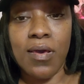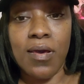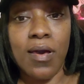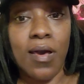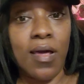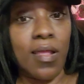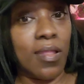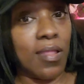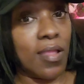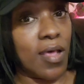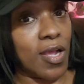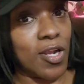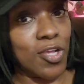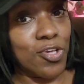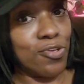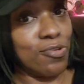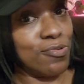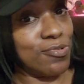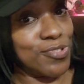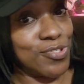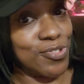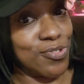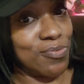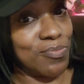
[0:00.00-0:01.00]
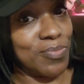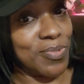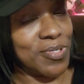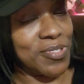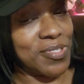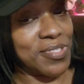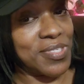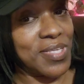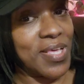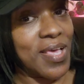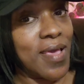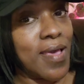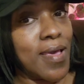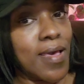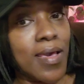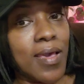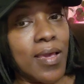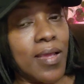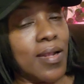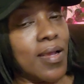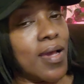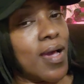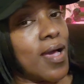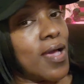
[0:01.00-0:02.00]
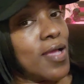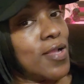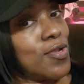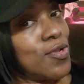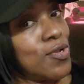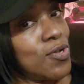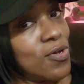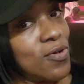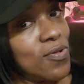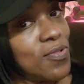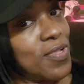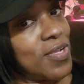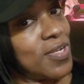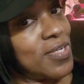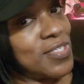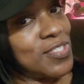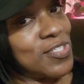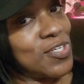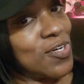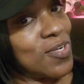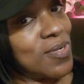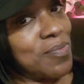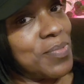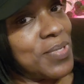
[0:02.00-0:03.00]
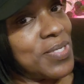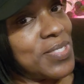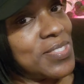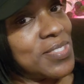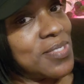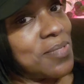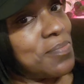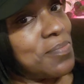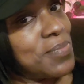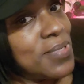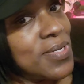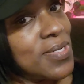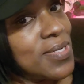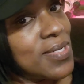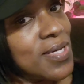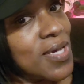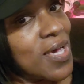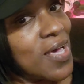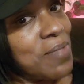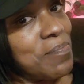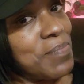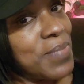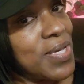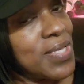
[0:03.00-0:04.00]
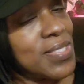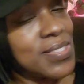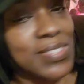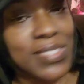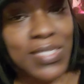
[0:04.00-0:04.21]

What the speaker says: a lot of YouTubers, and I know that it's going to be some good comments,